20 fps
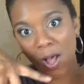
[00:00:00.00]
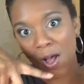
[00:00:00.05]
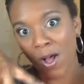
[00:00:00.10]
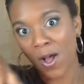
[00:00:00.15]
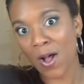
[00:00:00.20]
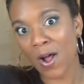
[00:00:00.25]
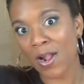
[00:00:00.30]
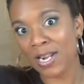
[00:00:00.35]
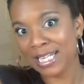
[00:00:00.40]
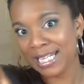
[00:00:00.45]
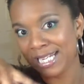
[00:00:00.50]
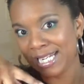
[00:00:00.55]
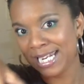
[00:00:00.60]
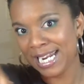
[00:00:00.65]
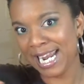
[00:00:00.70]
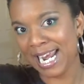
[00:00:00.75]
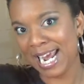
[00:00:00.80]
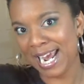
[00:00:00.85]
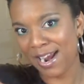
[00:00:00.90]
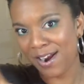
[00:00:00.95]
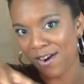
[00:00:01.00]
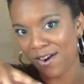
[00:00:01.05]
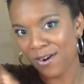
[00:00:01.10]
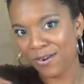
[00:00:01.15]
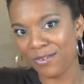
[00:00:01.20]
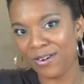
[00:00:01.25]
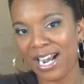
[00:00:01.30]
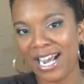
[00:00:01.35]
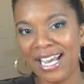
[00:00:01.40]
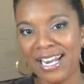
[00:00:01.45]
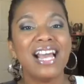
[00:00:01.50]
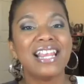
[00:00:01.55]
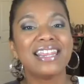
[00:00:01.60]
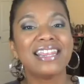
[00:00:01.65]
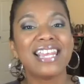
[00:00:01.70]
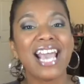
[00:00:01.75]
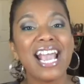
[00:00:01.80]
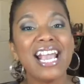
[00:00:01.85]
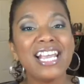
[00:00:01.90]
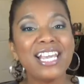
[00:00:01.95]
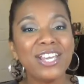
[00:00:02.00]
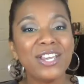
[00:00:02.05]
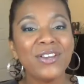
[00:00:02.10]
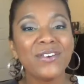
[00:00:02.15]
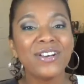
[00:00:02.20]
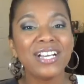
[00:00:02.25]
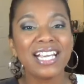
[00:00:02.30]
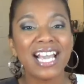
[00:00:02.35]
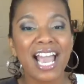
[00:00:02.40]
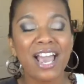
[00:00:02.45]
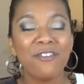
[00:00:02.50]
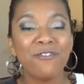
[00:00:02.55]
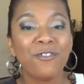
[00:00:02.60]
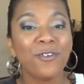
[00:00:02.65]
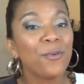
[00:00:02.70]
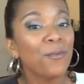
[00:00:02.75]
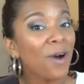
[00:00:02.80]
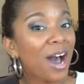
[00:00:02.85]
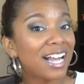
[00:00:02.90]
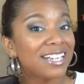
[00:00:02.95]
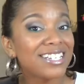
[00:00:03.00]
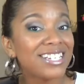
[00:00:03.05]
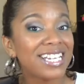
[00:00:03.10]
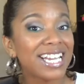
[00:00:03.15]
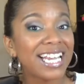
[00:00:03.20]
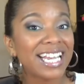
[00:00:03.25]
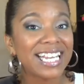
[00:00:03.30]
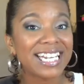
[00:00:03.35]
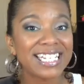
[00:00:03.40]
all in there, all right? Thank you again for watching,